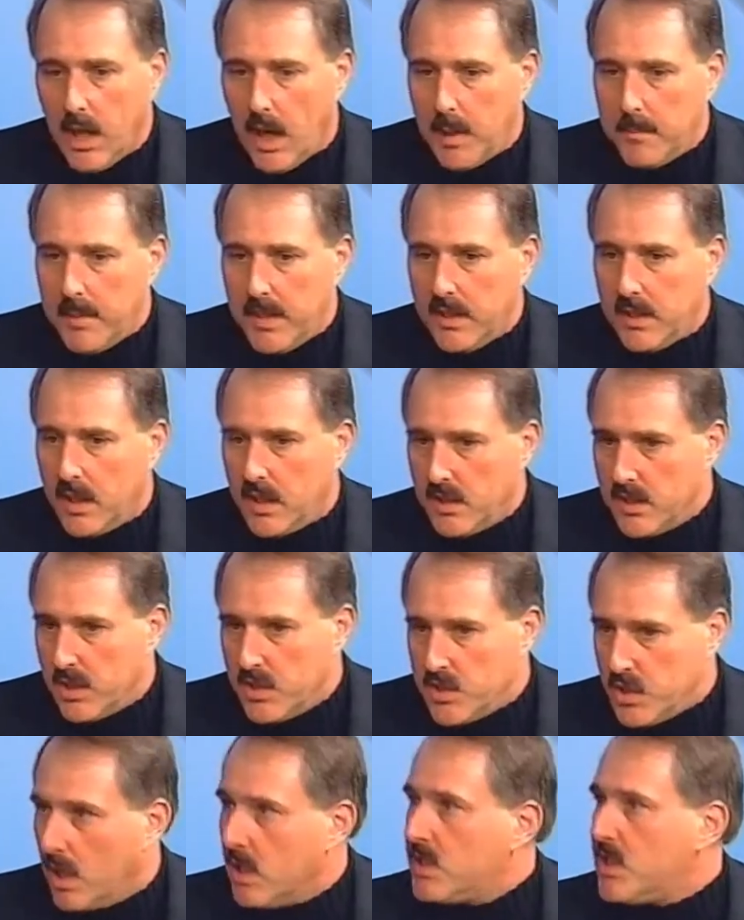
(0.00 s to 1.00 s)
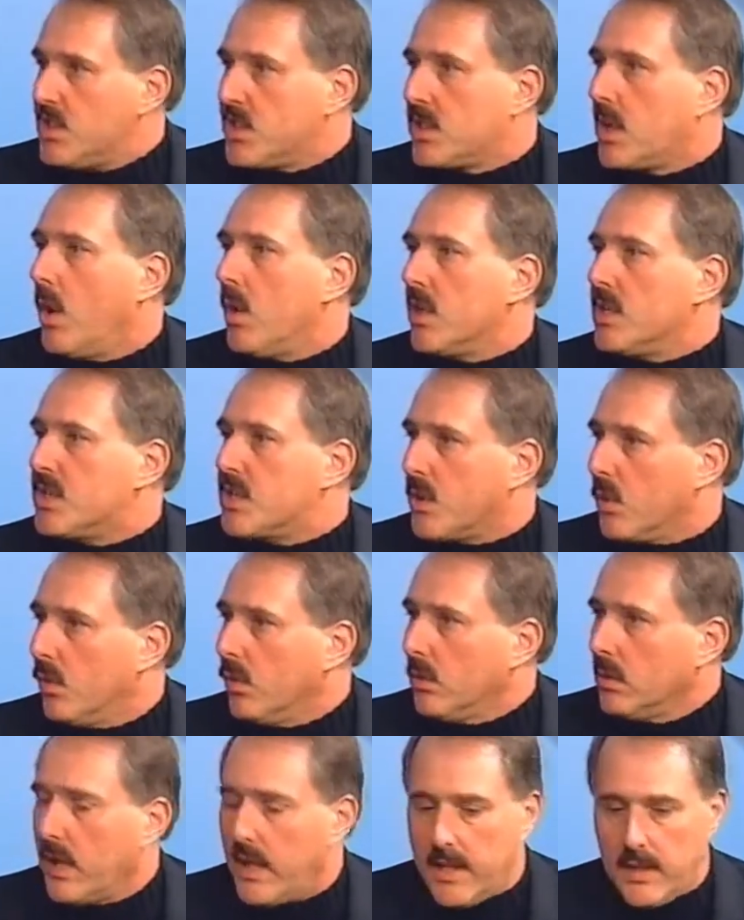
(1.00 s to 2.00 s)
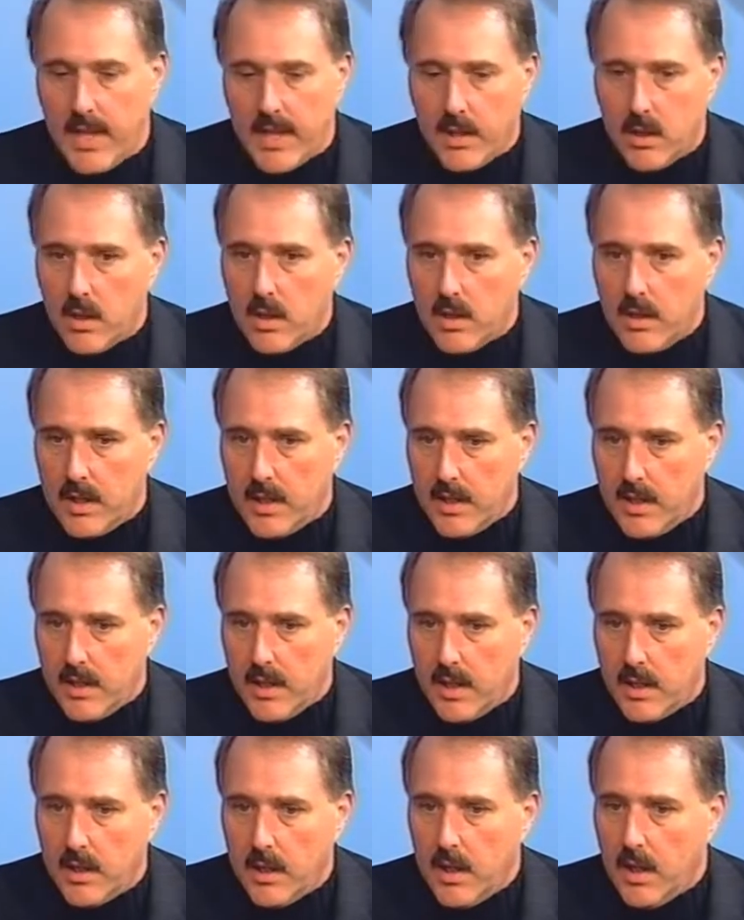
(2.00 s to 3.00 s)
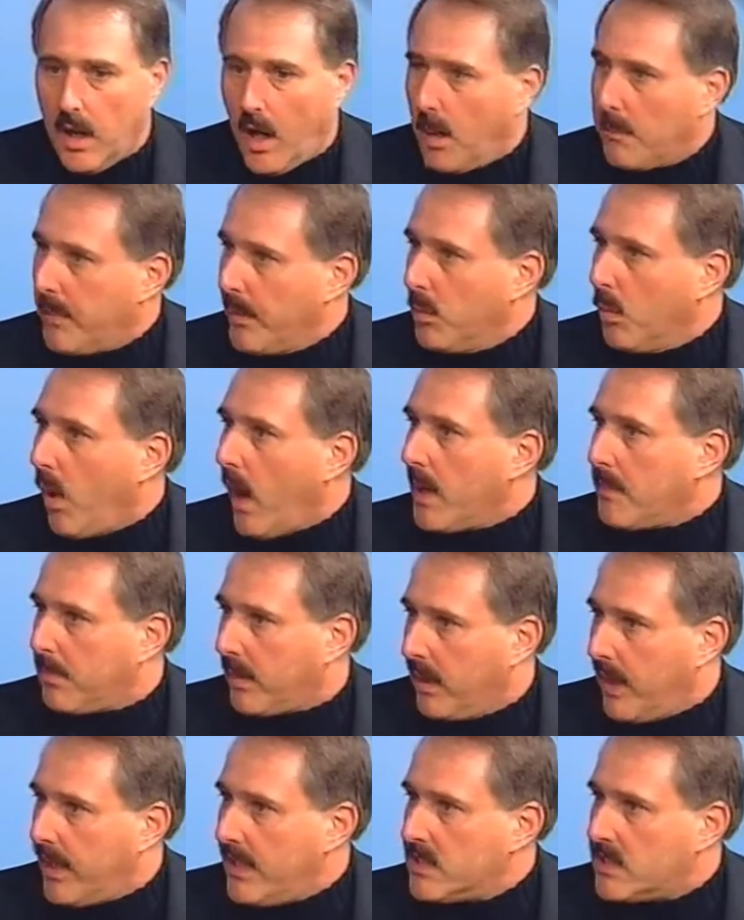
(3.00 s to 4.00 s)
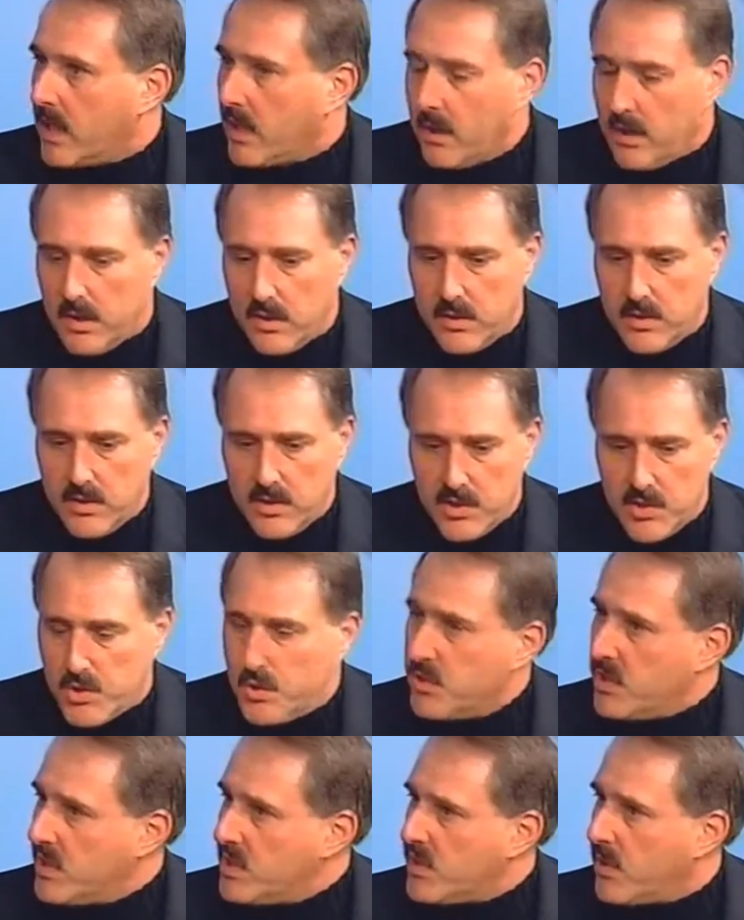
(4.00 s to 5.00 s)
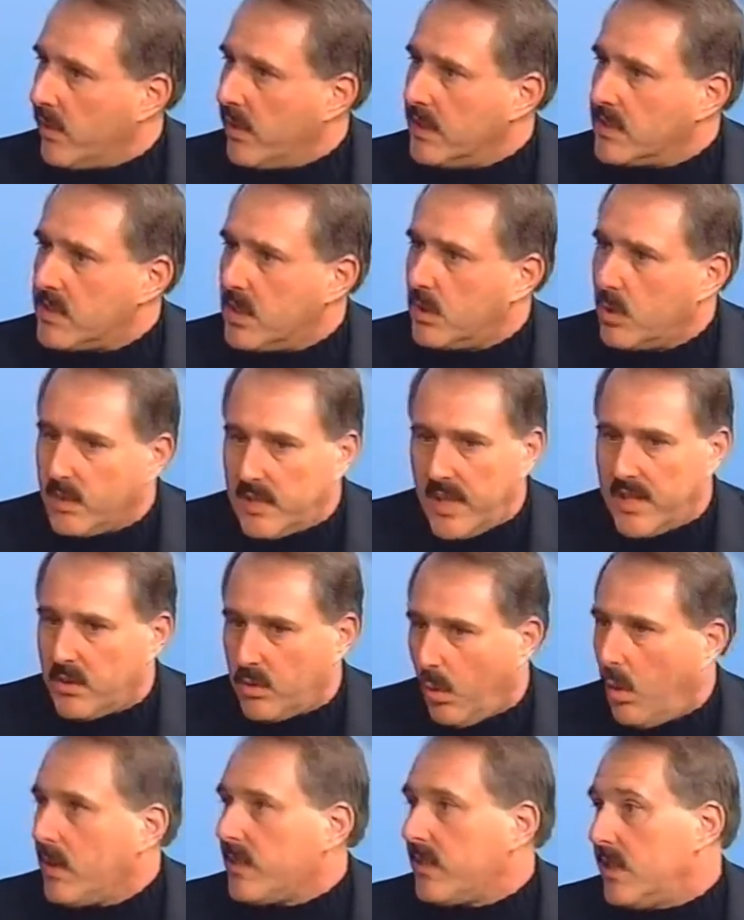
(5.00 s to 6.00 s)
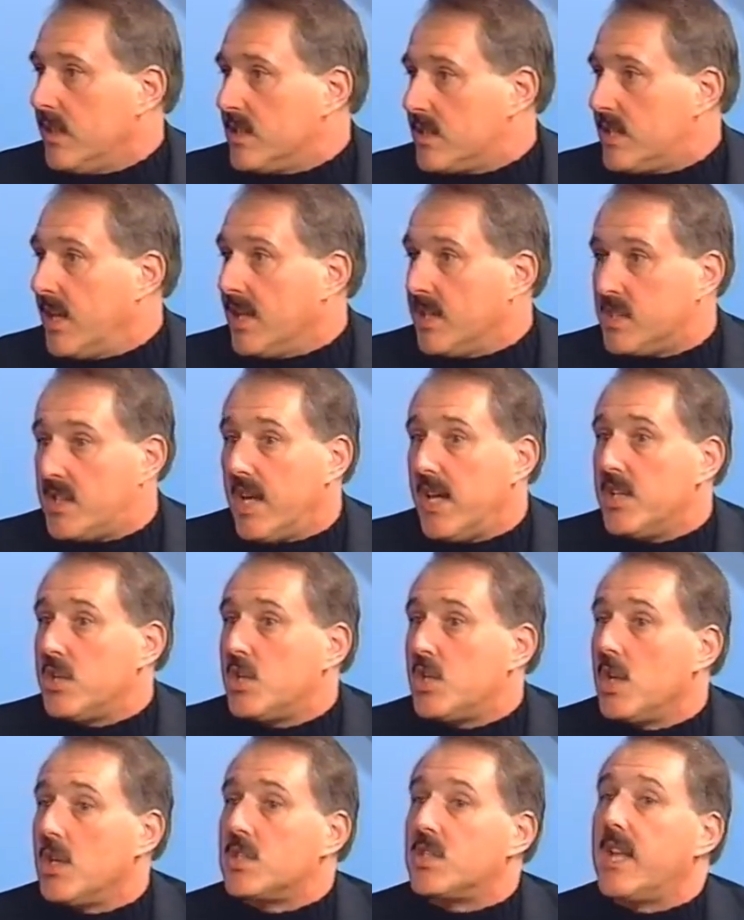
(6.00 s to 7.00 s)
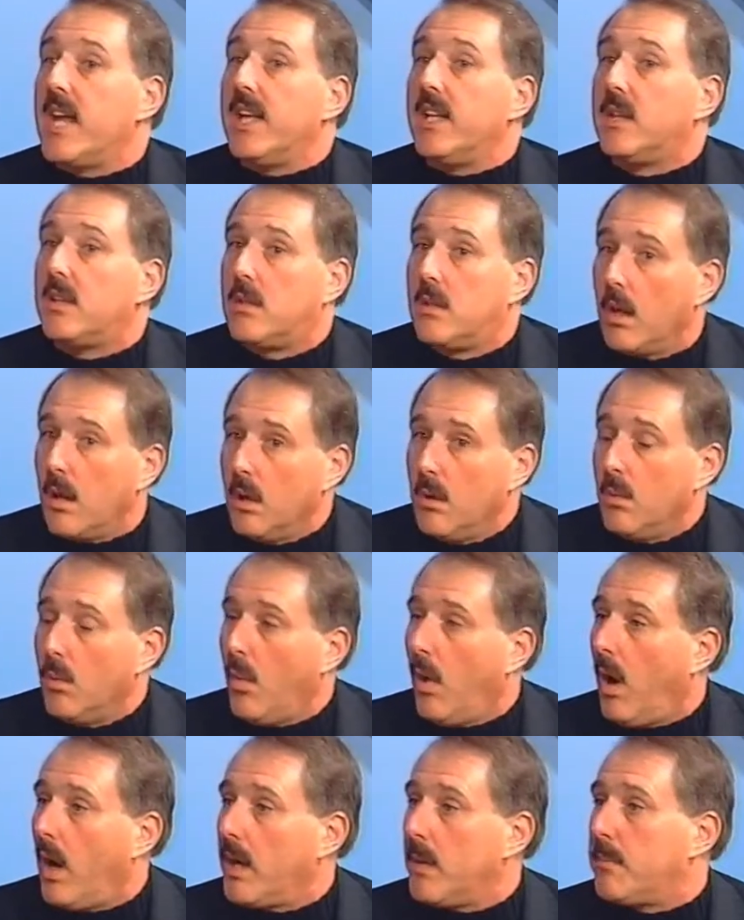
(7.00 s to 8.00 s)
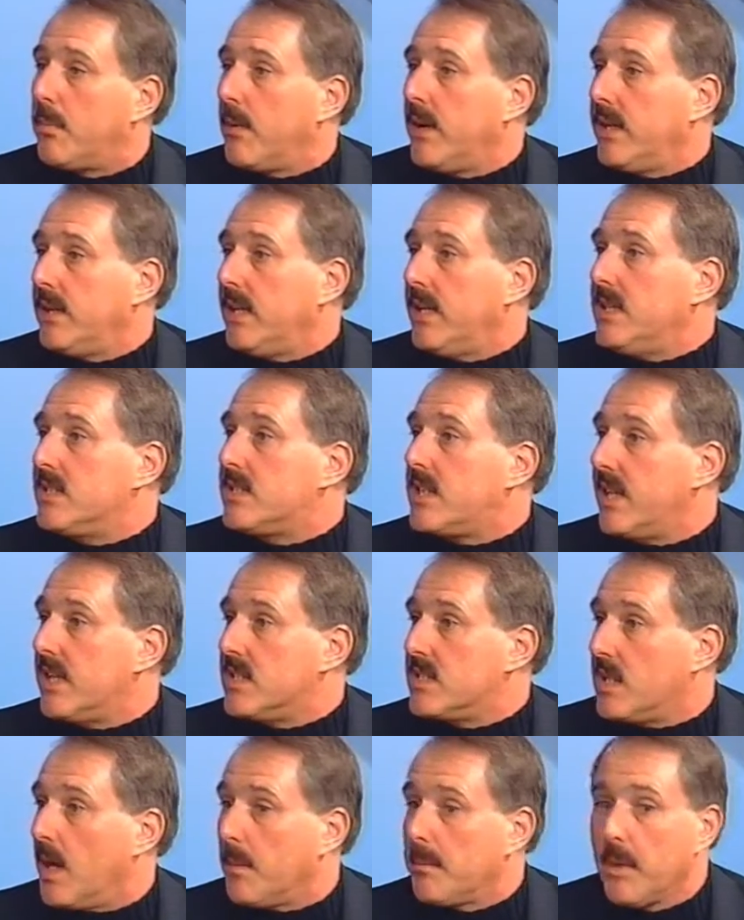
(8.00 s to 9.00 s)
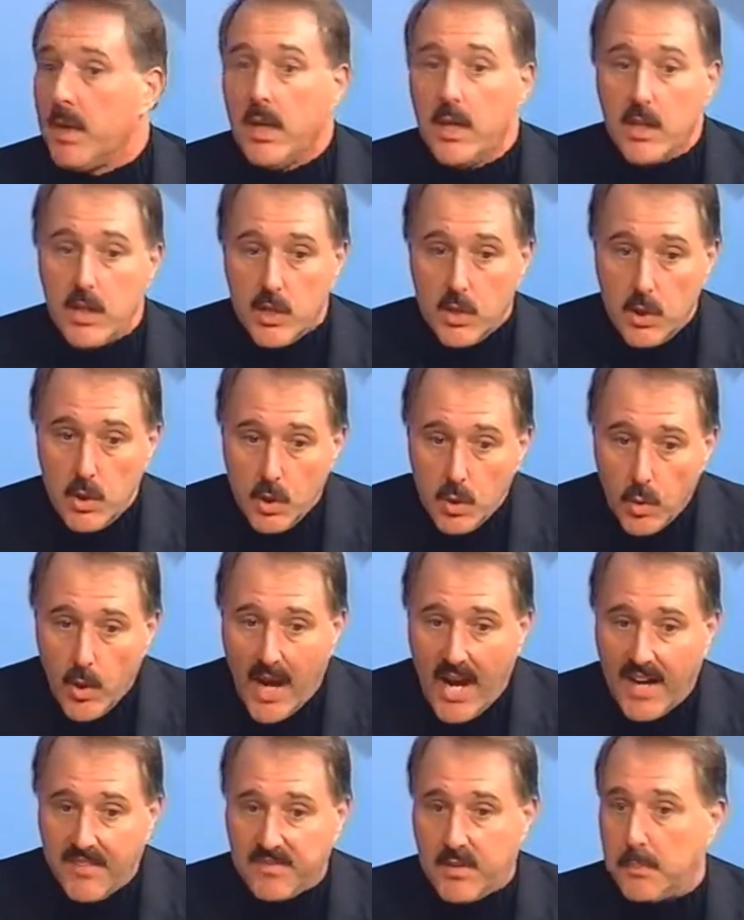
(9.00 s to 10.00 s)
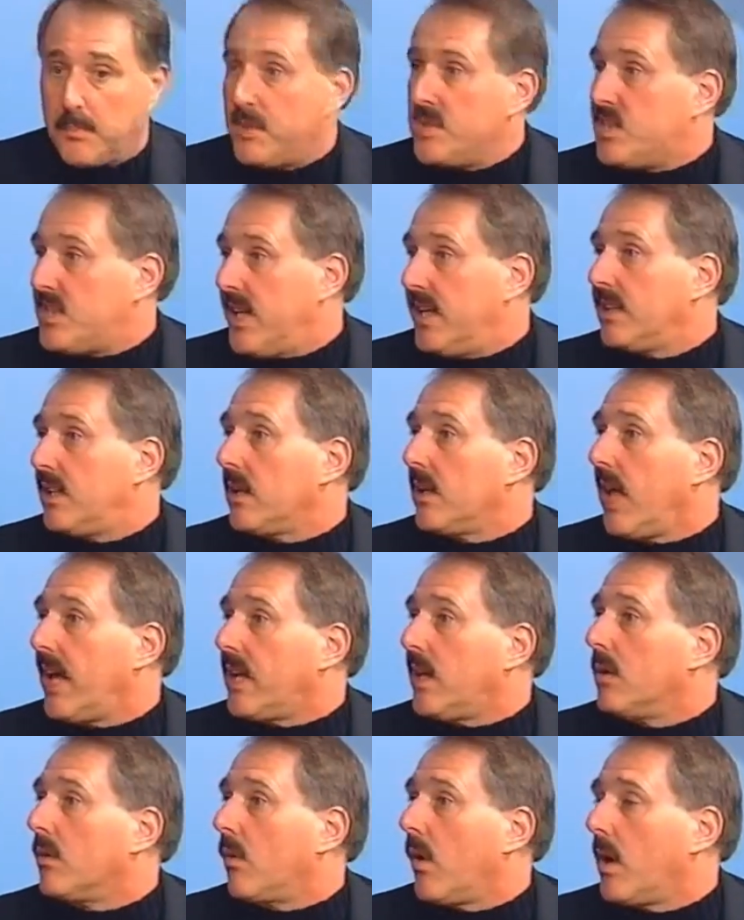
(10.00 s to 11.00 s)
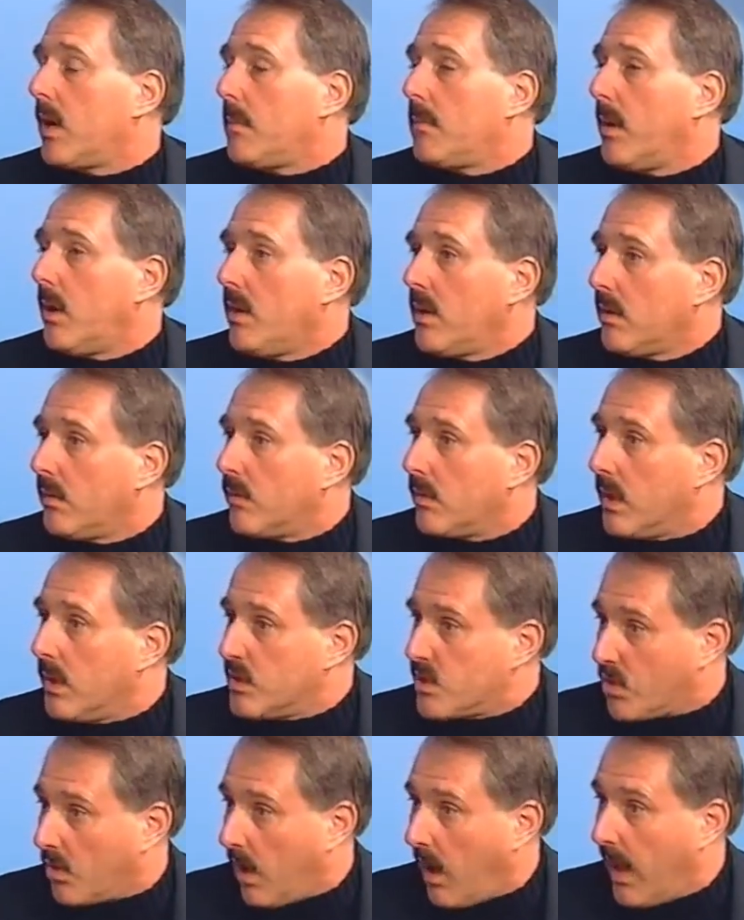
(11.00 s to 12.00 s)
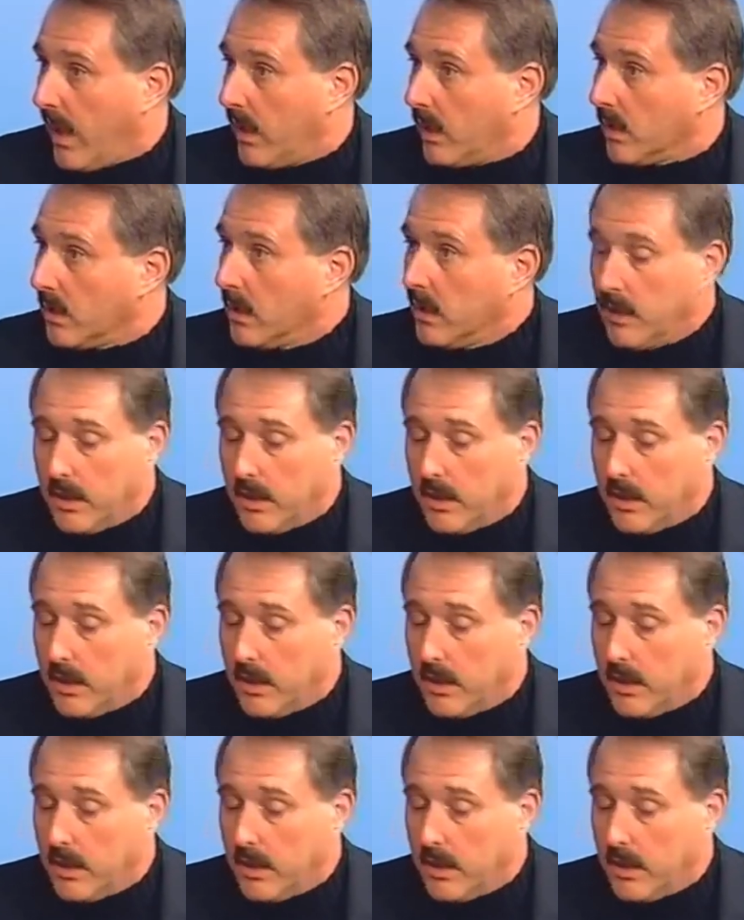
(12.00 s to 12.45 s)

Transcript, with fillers: I mean, the, the judges go to school. They, they go to the uh, up in White Plains. They go to the, the Judiciary Institute. They're taught these things. They're just they don't want to bring these things up. You have to present it like you're on a murder uh, trial.